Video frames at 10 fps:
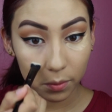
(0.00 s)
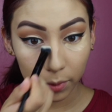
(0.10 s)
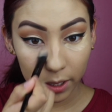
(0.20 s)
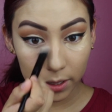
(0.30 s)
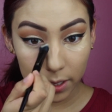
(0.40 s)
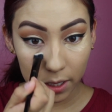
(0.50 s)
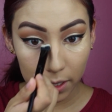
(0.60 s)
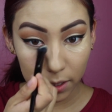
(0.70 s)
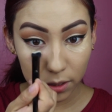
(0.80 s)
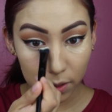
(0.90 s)
blend that
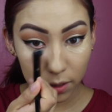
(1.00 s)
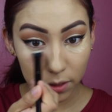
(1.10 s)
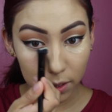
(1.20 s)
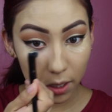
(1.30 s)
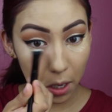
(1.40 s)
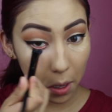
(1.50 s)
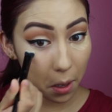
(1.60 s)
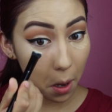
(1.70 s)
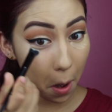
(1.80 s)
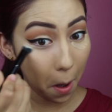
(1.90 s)
into the
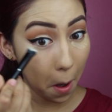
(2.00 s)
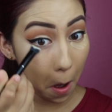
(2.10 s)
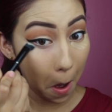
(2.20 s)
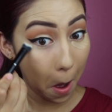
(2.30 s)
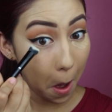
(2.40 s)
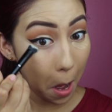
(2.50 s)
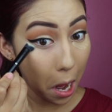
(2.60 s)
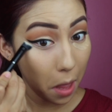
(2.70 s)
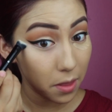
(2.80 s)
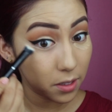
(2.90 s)
skin.
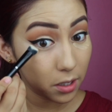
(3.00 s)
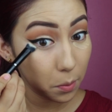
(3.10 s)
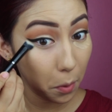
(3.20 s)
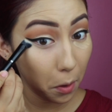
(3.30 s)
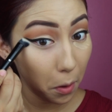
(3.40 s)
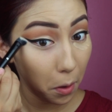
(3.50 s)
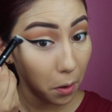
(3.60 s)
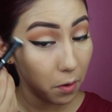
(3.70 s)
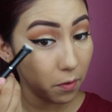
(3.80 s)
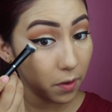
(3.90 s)
And this is
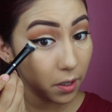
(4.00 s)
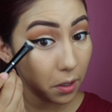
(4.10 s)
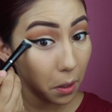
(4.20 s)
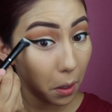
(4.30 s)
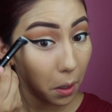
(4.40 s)
perfect